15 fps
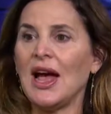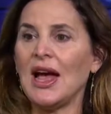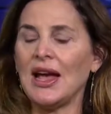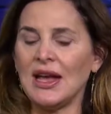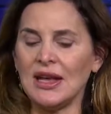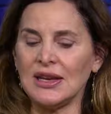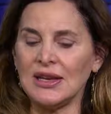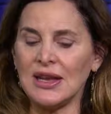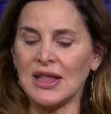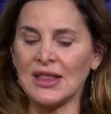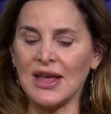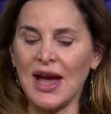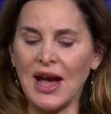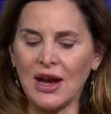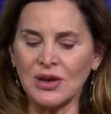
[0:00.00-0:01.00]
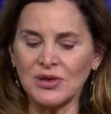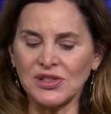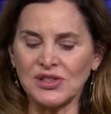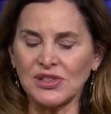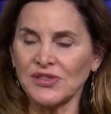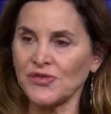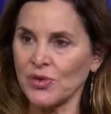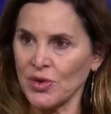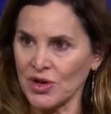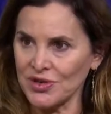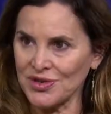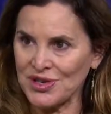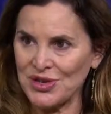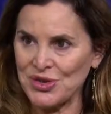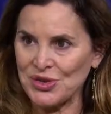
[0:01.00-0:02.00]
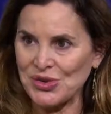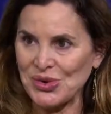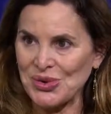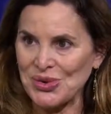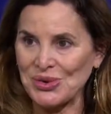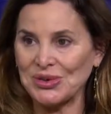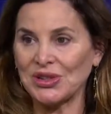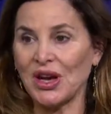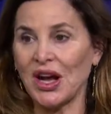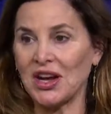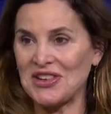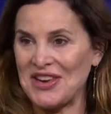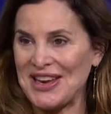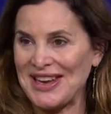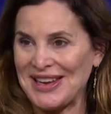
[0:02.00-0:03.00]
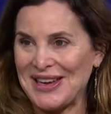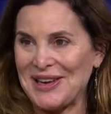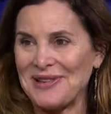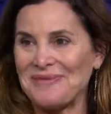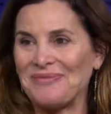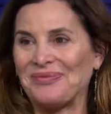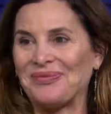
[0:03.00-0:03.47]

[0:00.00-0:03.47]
And the house is 400 years old, unheated,